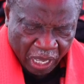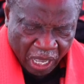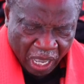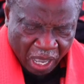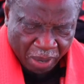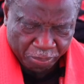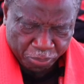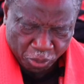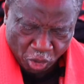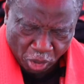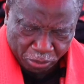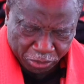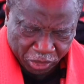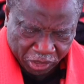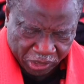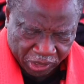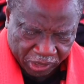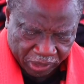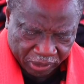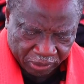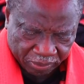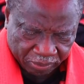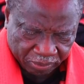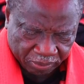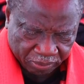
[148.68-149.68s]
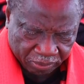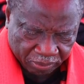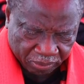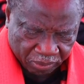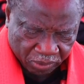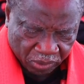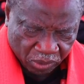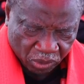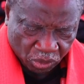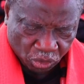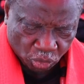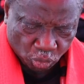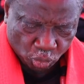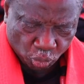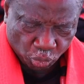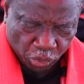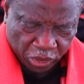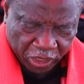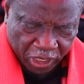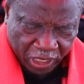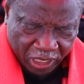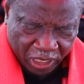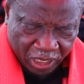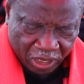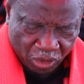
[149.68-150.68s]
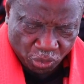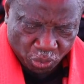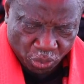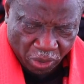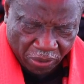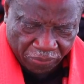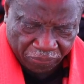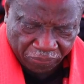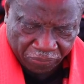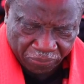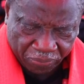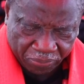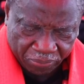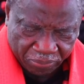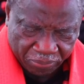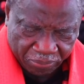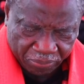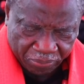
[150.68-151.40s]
and promised to deal with